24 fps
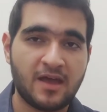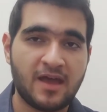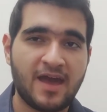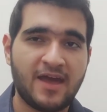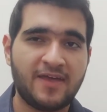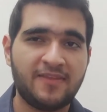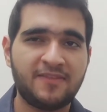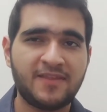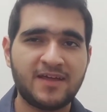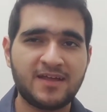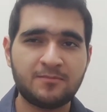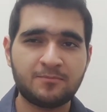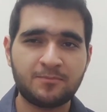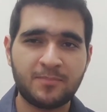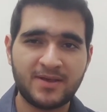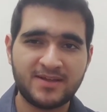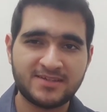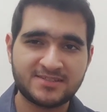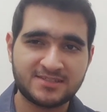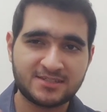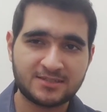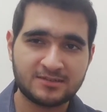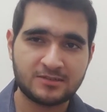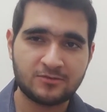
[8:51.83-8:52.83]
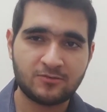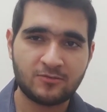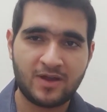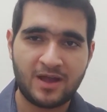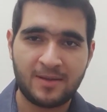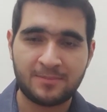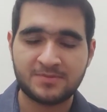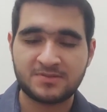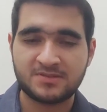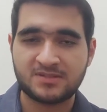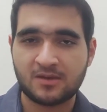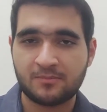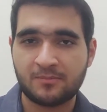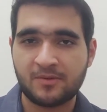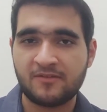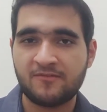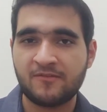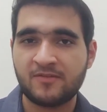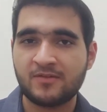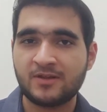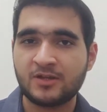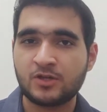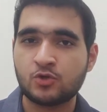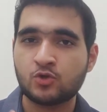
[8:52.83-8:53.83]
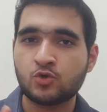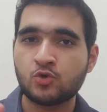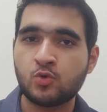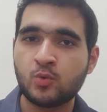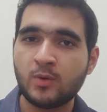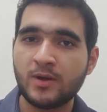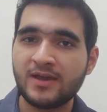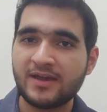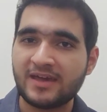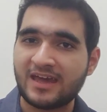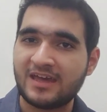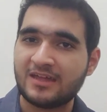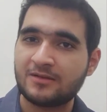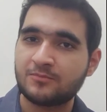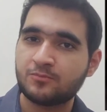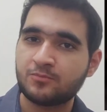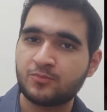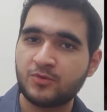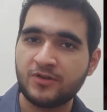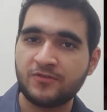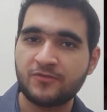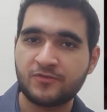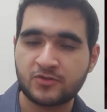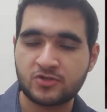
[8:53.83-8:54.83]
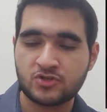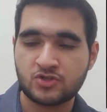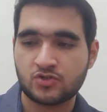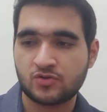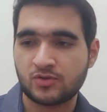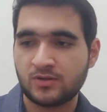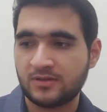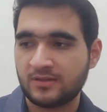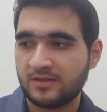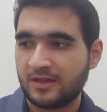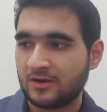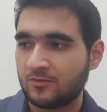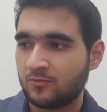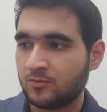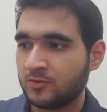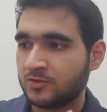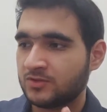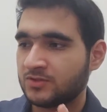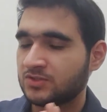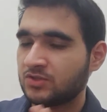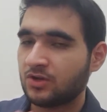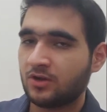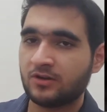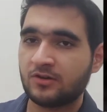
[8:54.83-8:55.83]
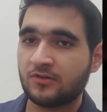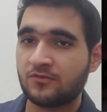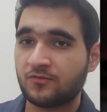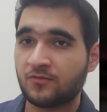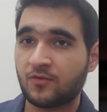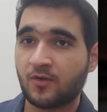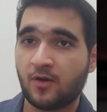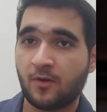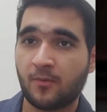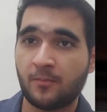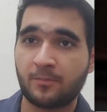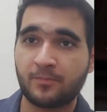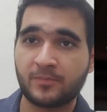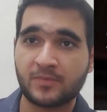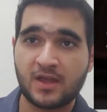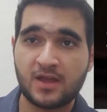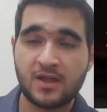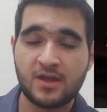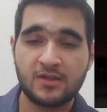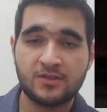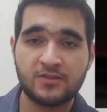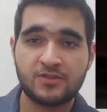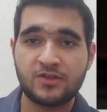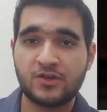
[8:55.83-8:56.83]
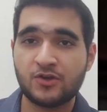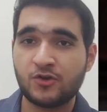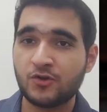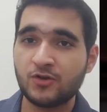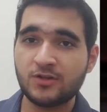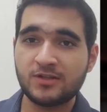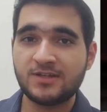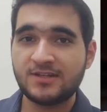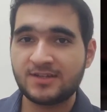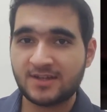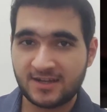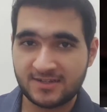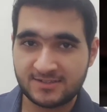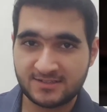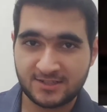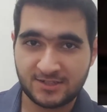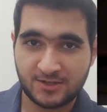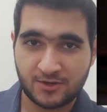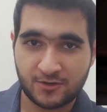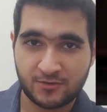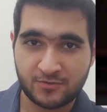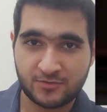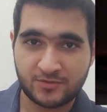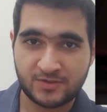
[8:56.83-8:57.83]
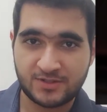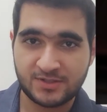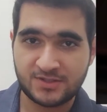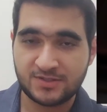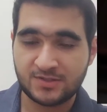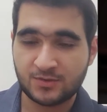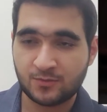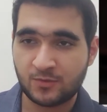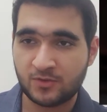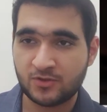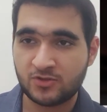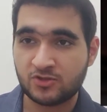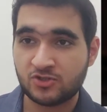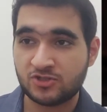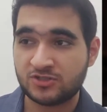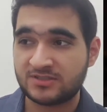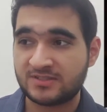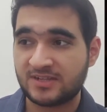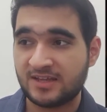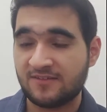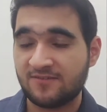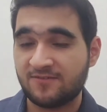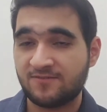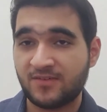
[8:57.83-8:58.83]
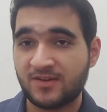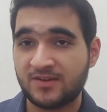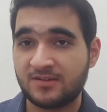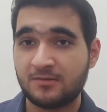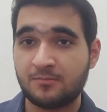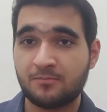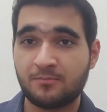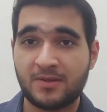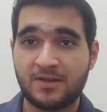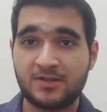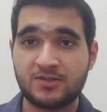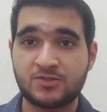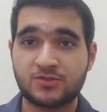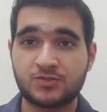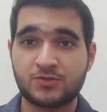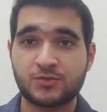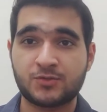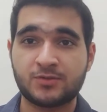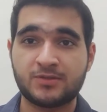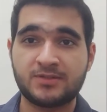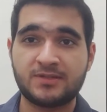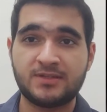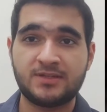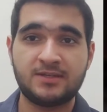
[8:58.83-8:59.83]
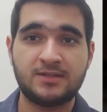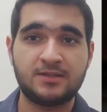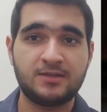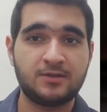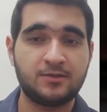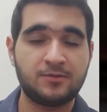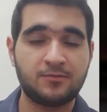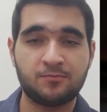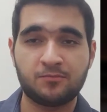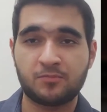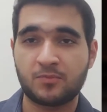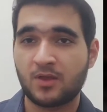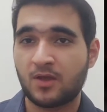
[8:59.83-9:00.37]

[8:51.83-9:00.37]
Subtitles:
And that basically wraps up a very quick and brief history that we started from the early 1900s with just a fundamentally